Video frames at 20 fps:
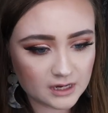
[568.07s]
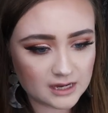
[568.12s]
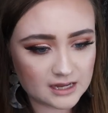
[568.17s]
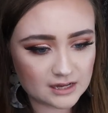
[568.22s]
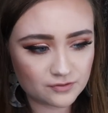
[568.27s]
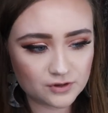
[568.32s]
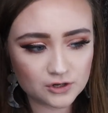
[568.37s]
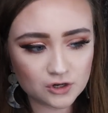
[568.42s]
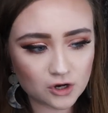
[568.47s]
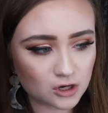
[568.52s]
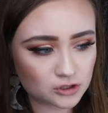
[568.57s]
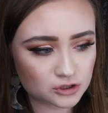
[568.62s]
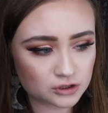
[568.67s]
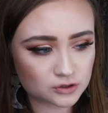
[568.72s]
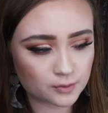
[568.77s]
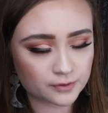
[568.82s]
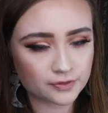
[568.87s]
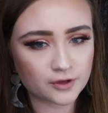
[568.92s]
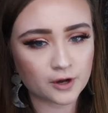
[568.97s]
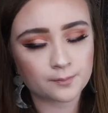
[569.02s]
Even not
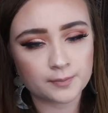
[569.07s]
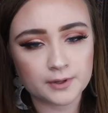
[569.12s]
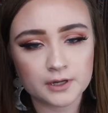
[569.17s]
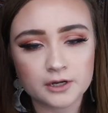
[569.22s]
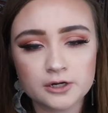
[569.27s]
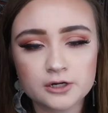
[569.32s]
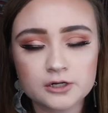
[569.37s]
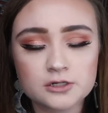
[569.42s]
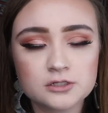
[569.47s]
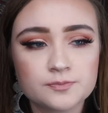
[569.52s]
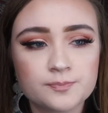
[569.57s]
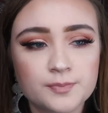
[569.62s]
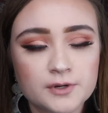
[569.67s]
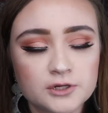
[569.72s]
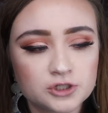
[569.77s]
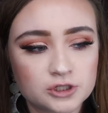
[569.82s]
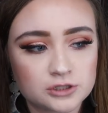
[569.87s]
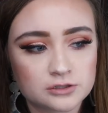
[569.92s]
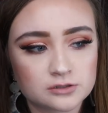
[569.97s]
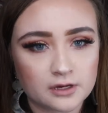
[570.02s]
just with their beards,
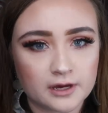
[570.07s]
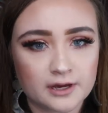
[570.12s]
but just